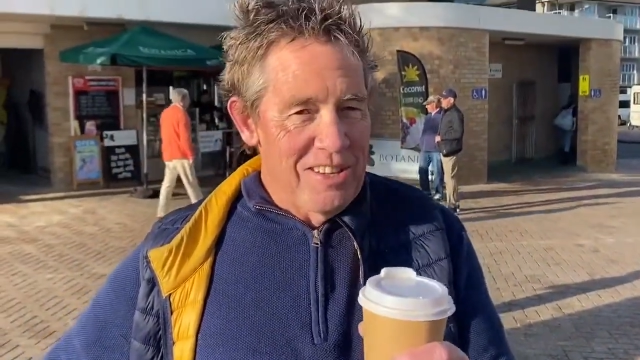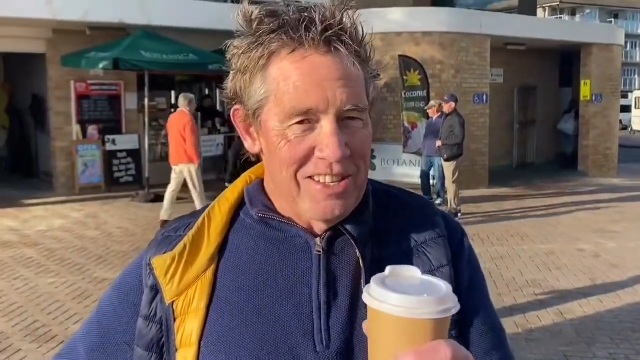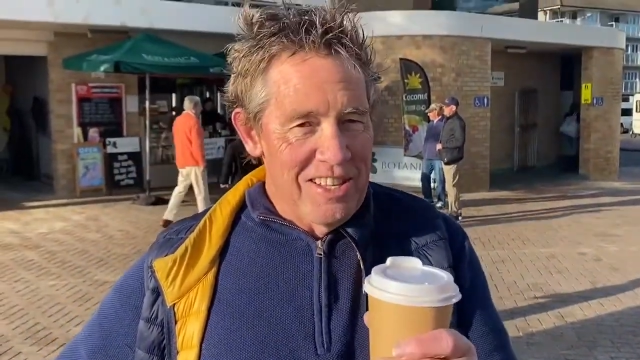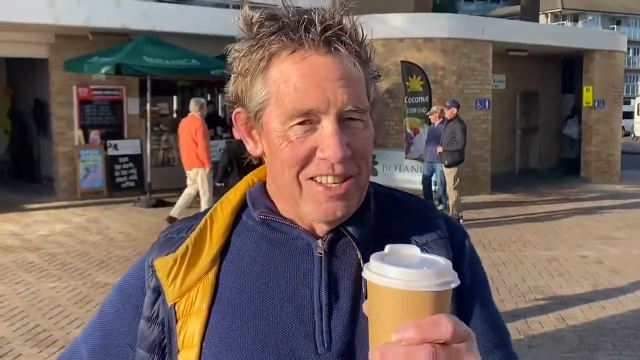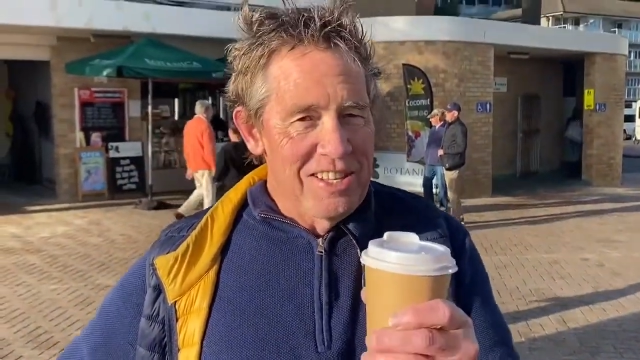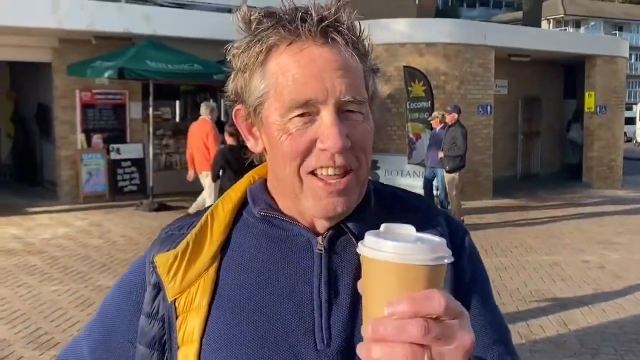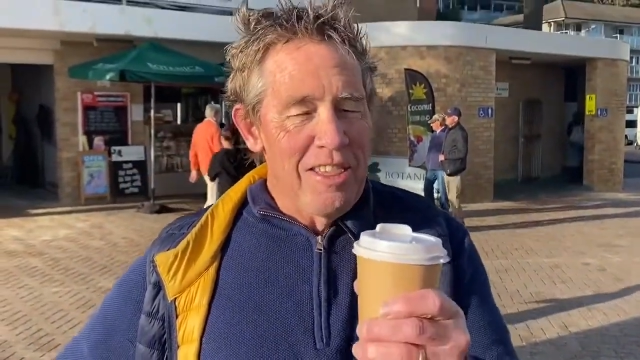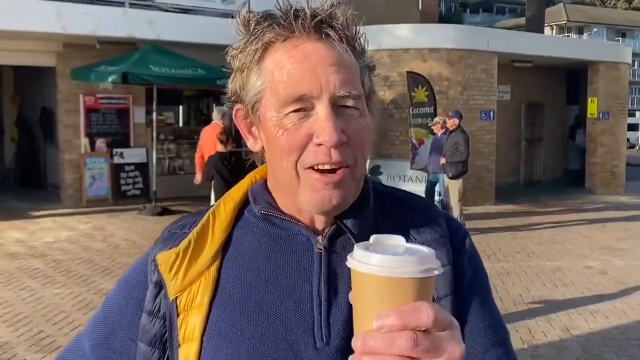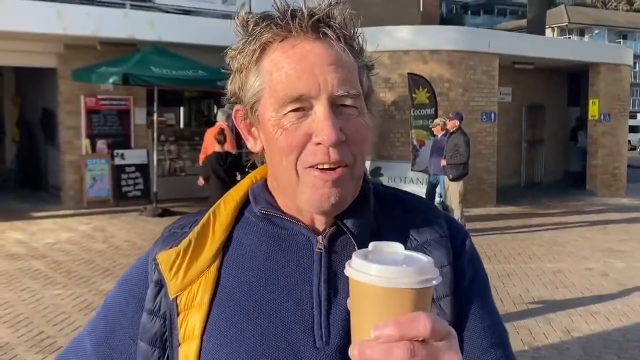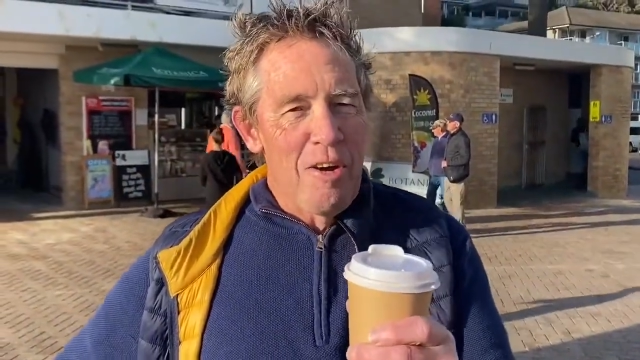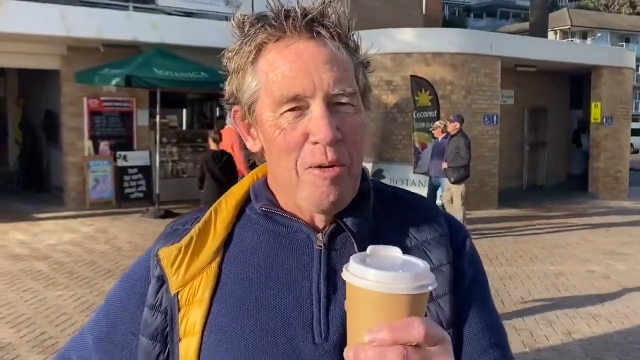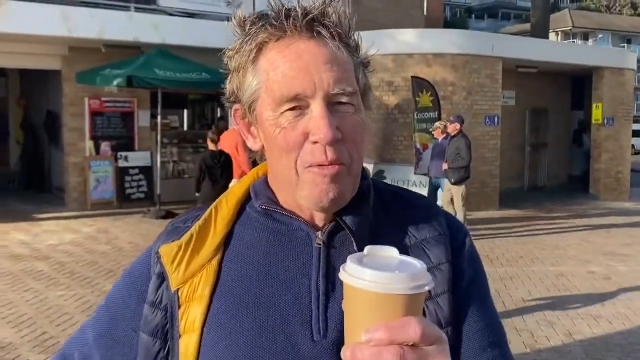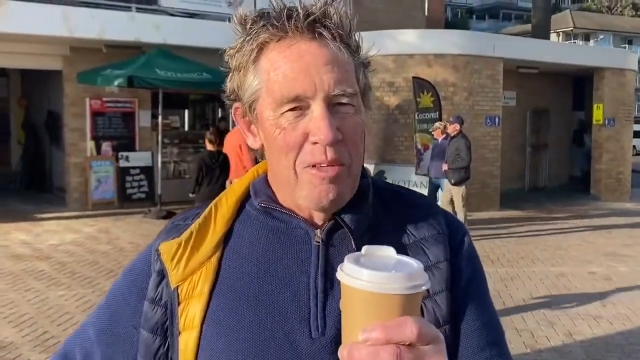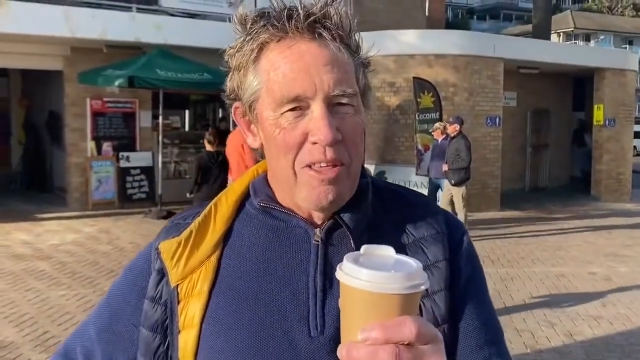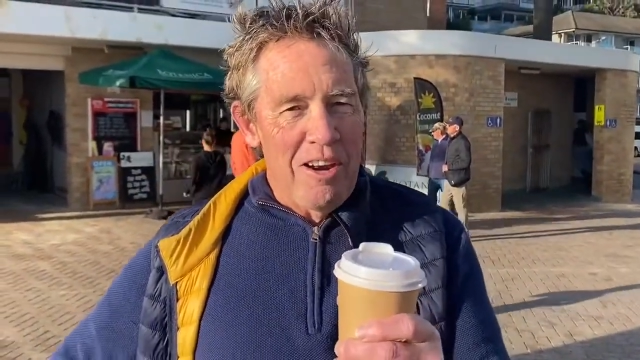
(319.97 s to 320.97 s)
so there's nothing
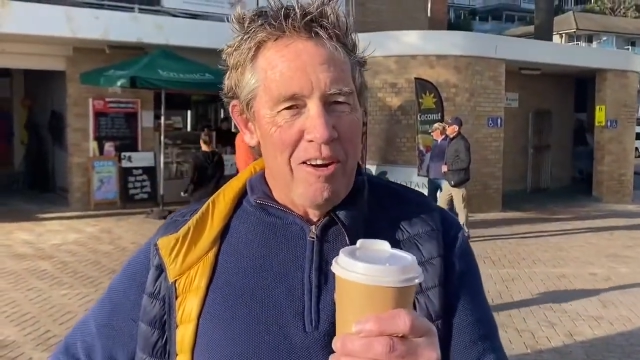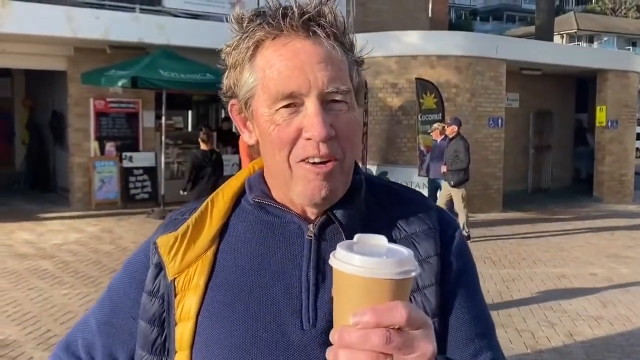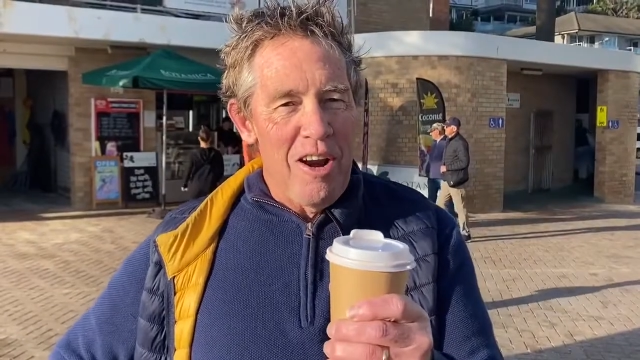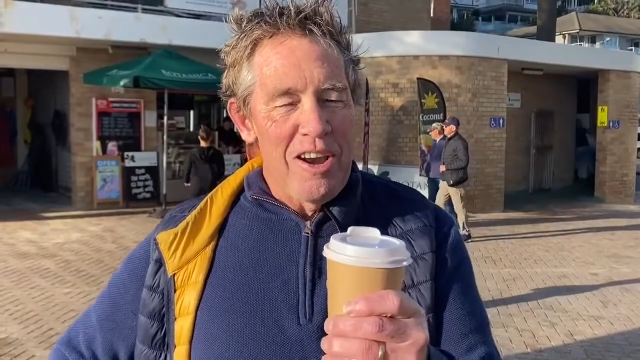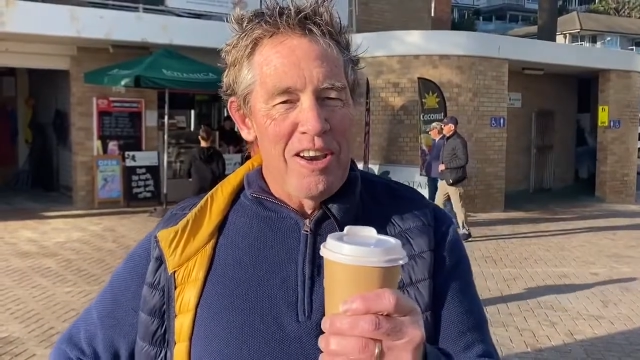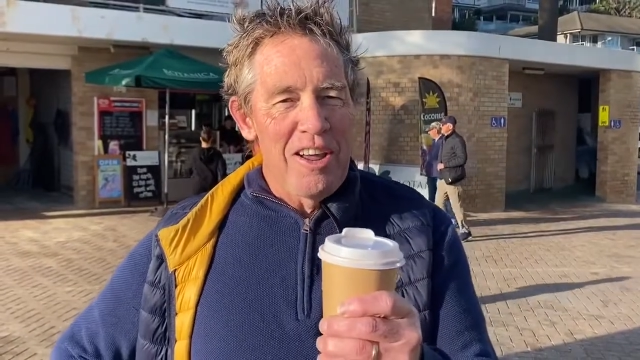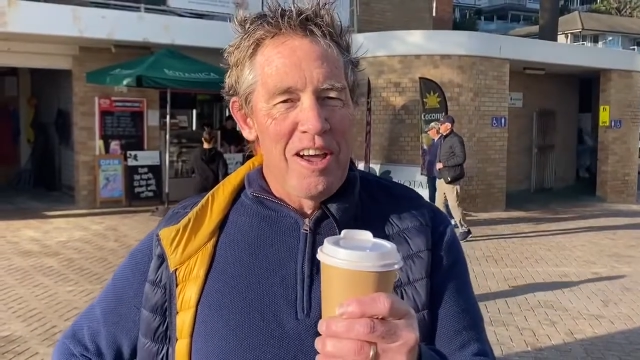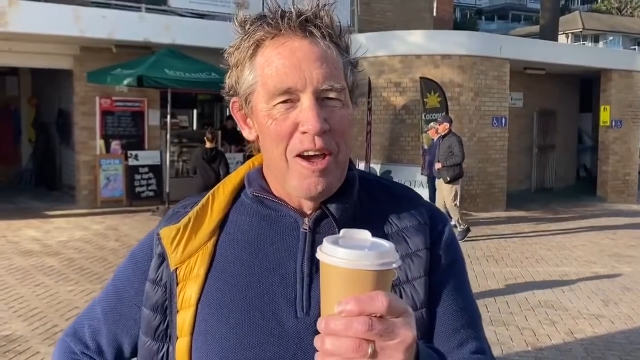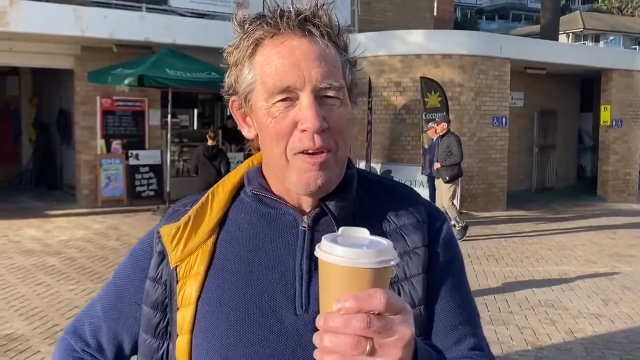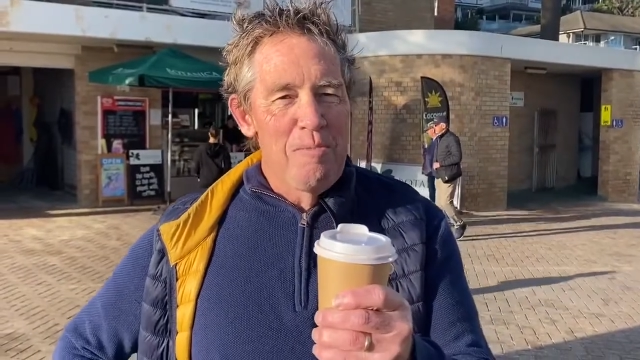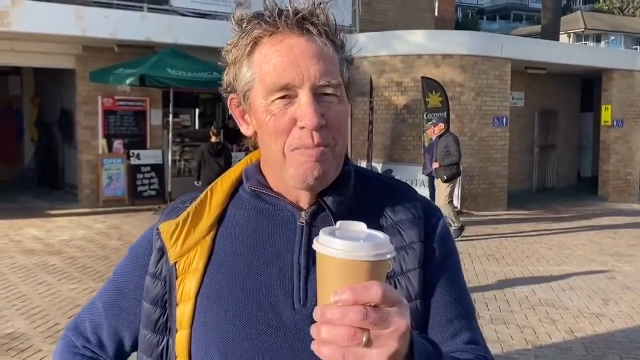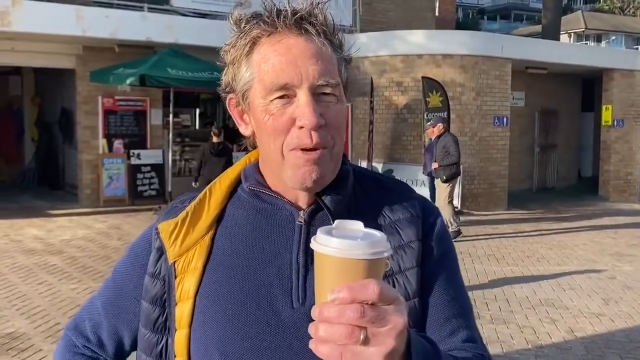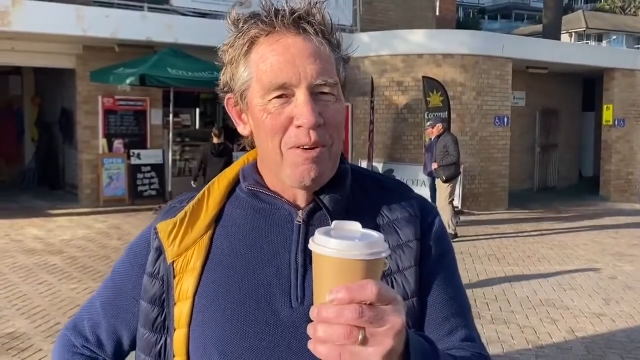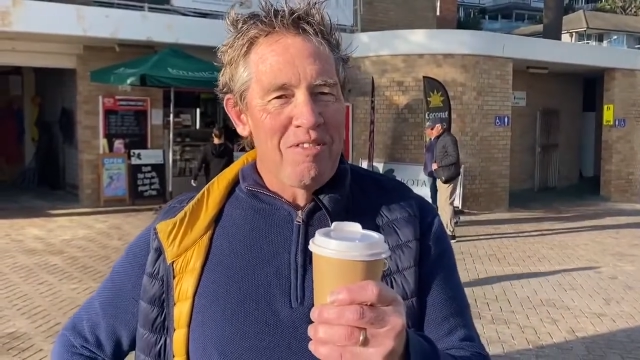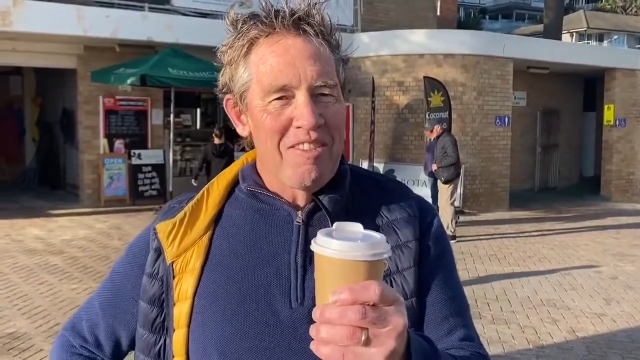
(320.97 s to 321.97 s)
wrong with a great
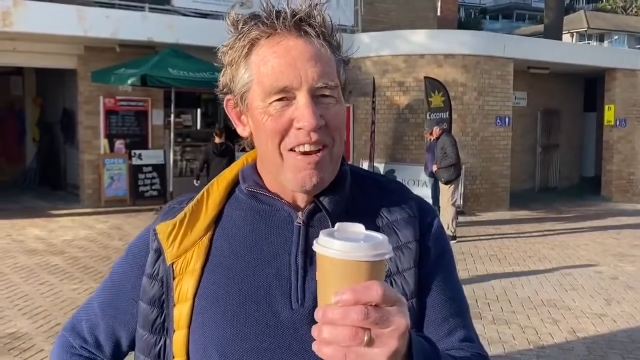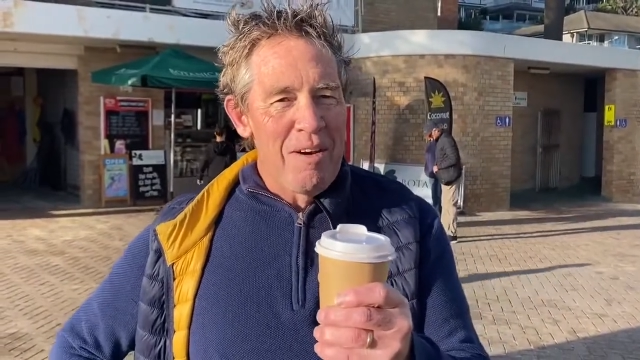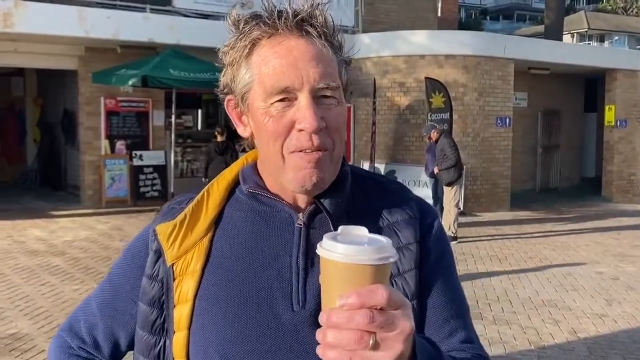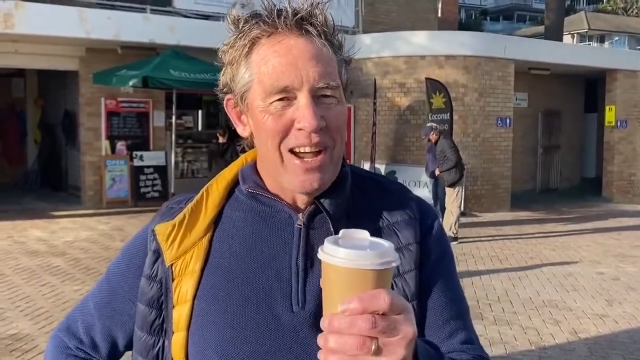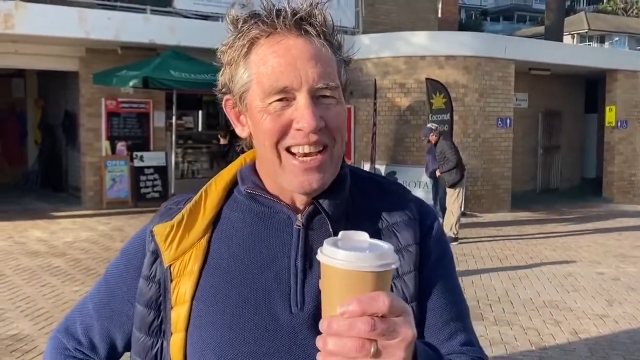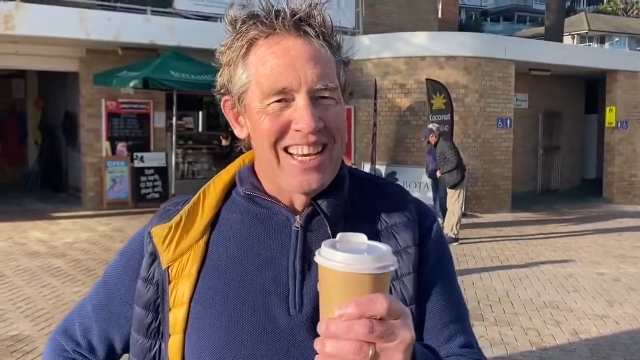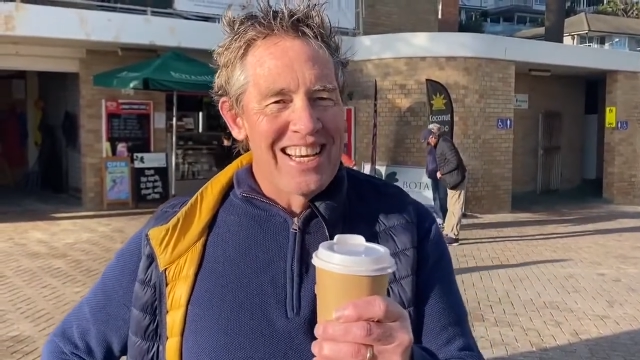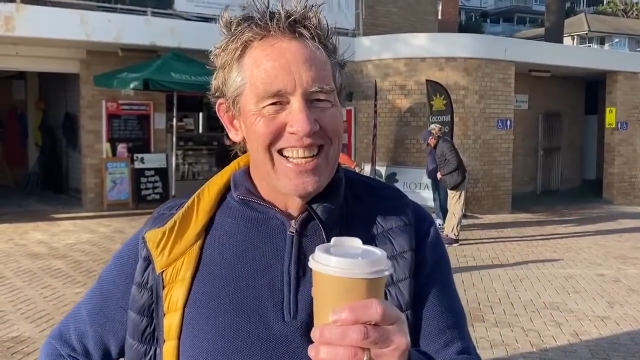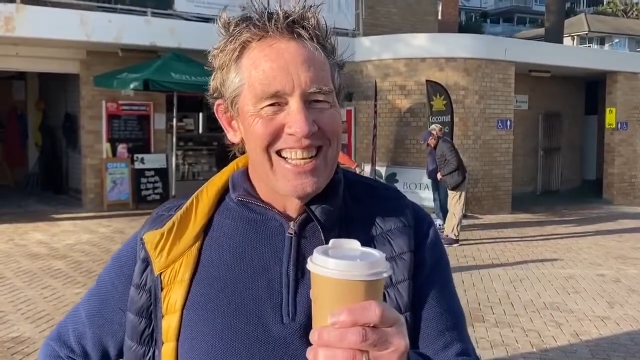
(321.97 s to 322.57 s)
oat milk flat white.